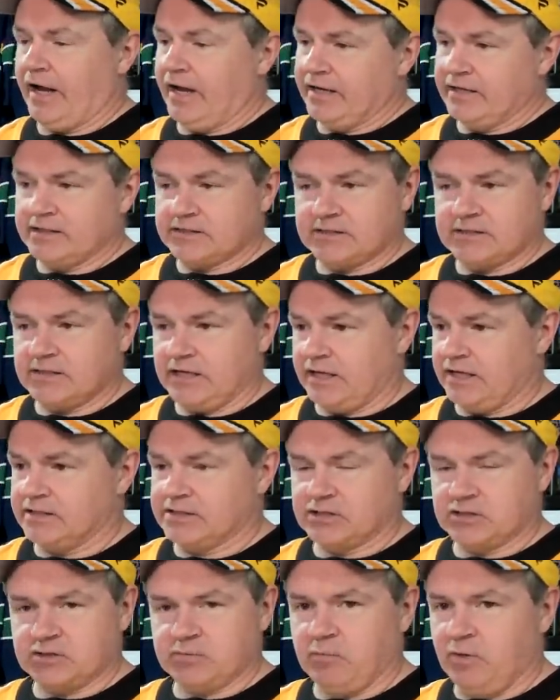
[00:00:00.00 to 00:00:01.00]
and it's
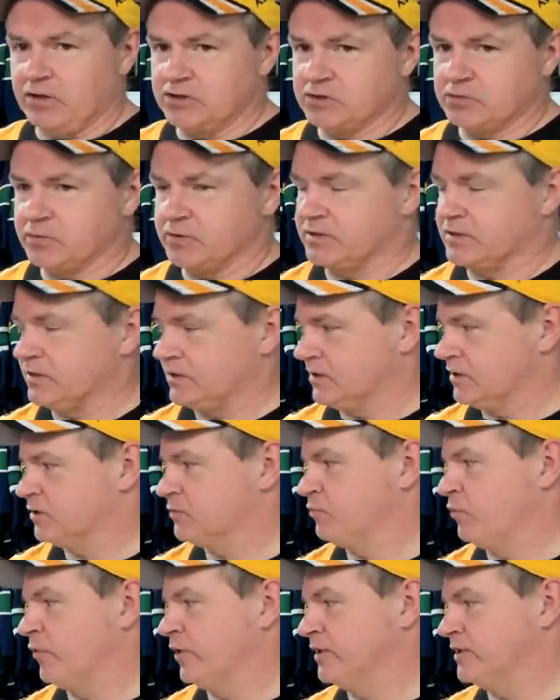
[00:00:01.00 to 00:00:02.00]
it's tumultuous at this
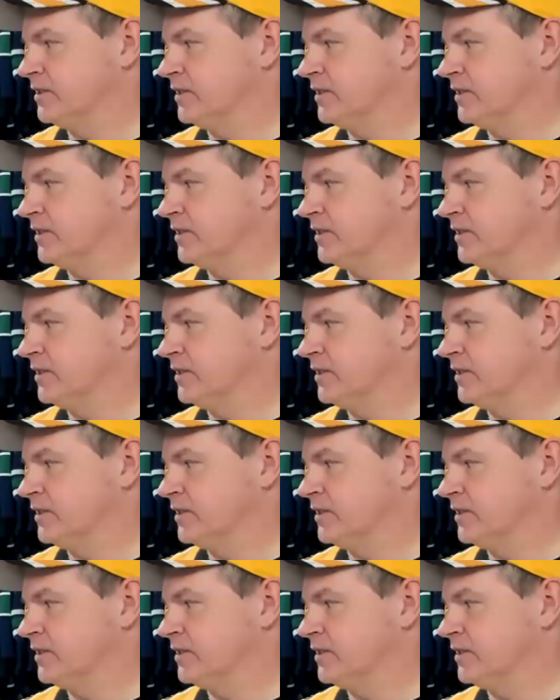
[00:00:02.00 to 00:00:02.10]
point.